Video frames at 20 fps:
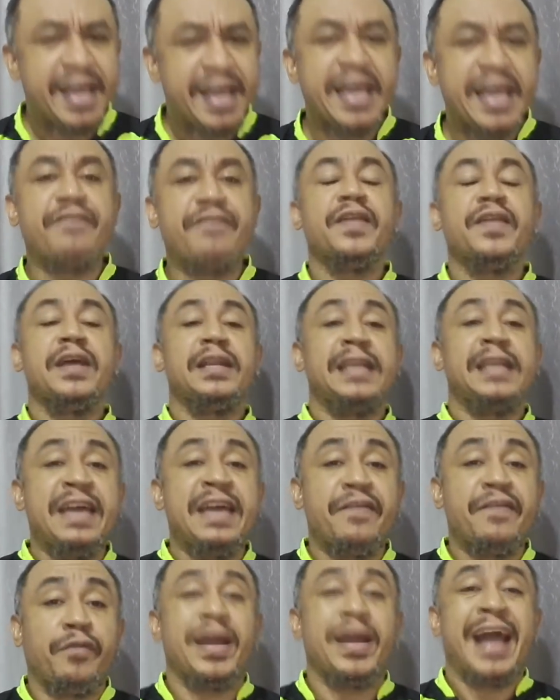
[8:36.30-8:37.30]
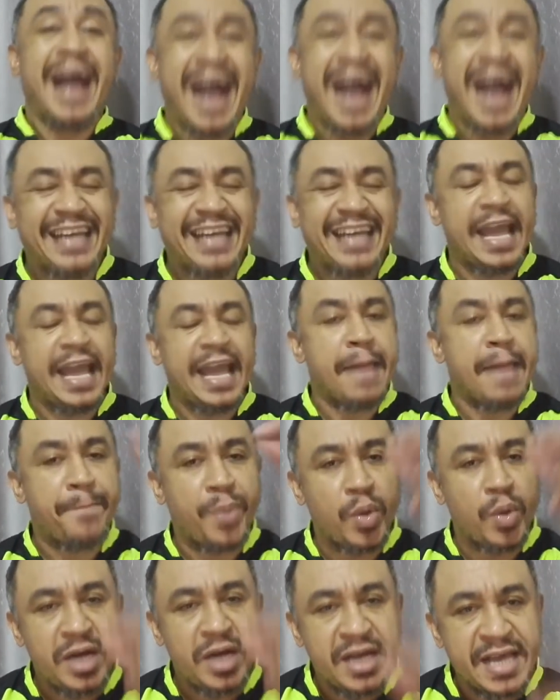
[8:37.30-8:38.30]
if we had a
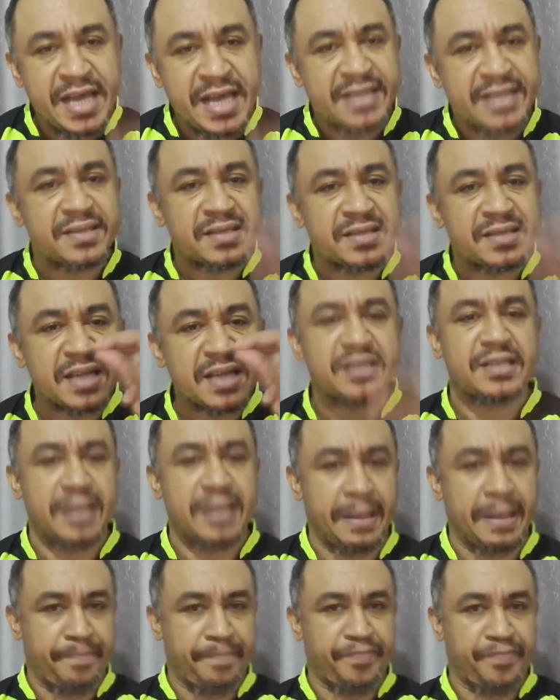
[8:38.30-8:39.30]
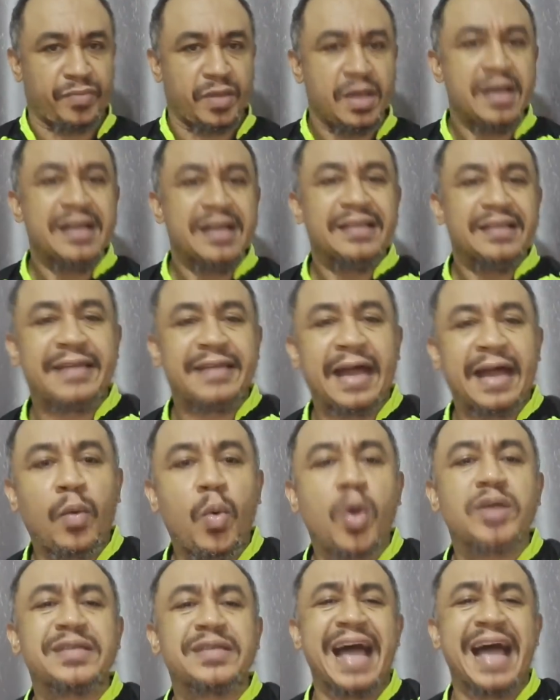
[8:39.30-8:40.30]
police system that
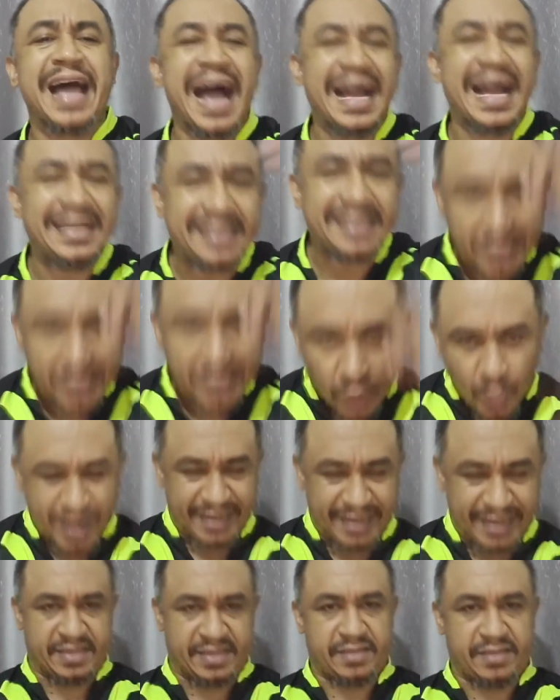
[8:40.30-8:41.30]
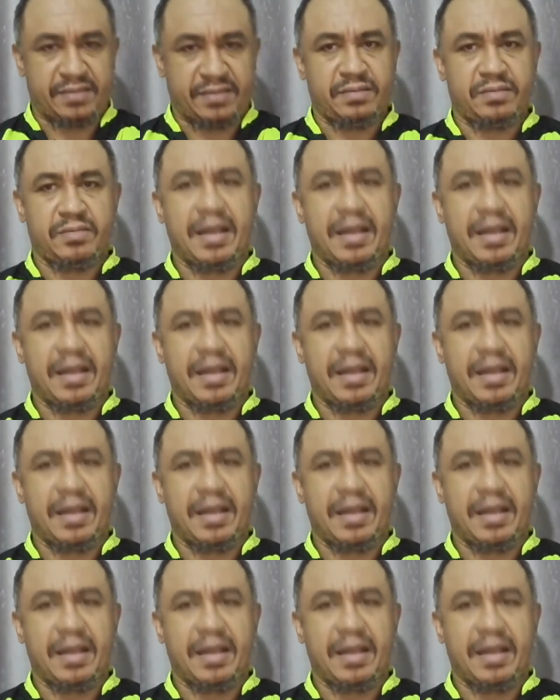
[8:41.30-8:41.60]
was adequate,